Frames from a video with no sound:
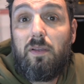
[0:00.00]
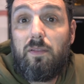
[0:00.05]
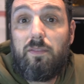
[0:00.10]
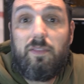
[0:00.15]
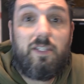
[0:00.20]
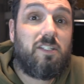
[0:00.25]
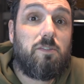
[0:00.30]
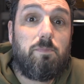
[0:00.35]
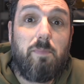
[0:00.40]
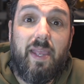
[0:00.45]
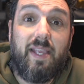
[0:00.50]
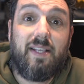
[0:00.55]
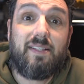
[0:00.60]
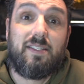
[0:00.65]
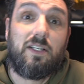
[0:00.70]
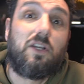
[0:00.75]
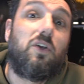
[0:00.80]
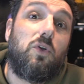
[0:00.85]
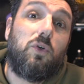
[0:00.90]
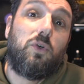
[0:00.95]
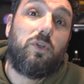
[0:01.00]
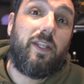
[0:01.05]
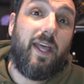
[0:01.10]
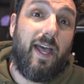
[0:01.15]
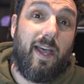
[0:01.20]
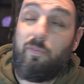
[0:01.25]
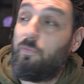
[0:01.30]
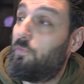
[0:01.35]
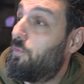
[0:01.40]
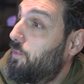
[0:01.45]
this makes a good
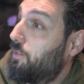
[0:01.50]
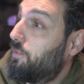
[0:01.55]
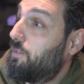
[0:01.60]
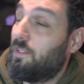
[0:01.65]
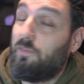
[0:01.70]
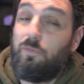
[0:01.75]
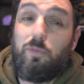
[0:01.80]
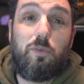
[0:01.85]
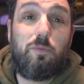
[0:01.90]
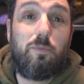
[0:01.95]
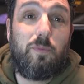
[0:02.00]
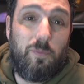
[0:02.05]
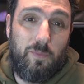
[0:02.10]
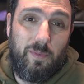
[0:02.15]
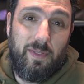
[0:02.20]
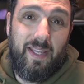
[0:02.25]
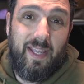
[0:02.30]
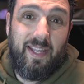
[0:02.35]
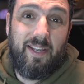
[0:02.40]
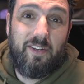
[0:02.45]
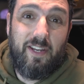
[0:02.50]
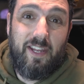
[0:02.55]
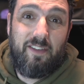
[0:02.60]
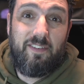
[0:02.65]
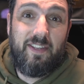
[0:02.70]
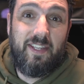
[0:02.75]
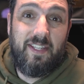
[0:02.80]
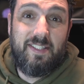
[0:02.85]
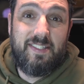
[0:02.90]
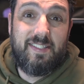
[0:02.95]
effort if you're
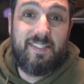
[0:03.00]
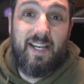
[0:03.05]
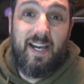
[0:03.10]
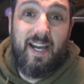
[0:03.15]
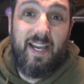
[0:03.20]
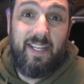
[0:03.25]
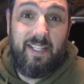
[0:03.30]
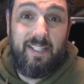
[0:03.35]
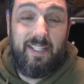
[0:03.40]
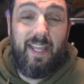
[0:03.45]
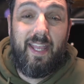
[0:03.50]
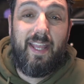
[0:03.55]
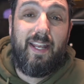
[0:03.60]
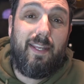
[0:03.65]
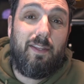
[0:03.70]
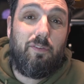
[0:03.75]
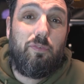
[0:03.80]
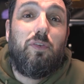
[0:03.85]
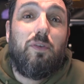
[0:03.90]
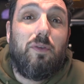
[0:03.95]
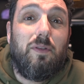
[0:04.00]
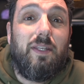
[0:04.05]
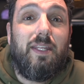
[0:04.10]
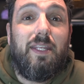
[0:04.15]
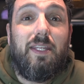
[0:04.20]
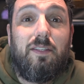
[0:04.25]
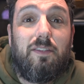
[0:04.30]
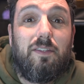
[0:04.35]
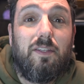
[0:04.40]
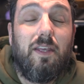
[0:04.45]
engraving inside and if you
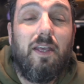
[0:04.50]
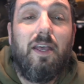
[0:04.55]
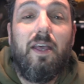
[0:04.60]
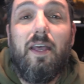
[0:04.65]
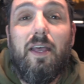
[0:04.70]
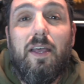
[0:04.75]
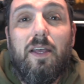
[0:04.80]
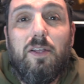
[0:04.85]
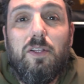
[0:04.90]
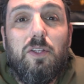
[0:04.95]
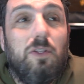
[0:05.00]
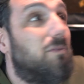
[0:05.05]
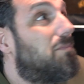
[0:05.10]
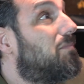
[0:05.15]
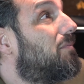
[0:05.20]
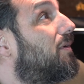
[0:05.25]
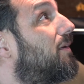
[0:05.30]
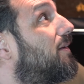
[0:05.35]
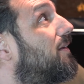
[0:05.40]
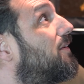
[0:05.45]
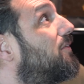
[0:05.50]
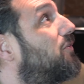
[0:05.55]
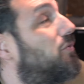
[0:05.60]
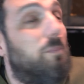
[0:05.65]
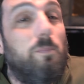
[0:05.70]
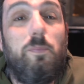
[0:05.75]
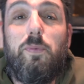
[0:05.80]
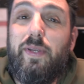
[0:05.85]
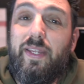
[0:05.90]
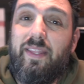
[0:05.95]
need
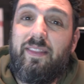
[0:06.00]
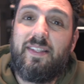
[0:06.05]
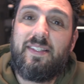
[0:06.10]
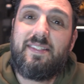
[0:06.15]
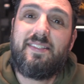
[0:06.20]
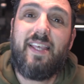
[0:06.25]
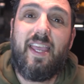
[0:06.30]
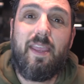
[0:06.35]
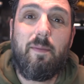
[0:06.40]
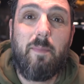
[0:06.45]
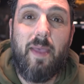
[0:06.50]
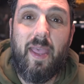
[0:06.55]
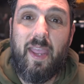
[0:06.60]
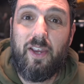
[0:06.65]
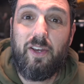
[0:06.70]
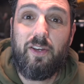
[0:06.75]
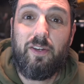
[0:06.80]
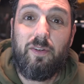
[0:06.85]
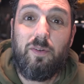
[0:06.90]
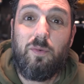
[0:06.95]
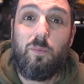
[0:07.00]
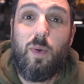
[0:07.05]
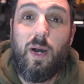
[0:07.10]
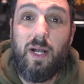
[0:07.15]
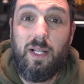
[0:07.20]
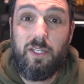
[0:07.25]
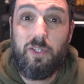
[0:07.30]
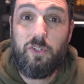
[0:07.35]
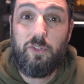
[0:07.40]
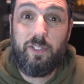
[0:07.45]
to breathe the same air
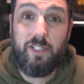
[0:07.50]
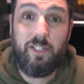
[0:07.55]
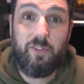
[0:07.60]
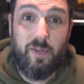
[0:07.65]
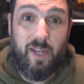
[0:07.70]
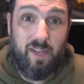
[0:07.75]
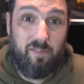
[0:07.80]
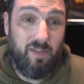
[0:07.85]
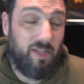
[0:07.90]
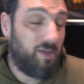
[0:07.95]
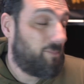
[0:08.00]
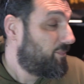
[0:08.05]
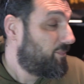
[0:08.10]
while you're engraving.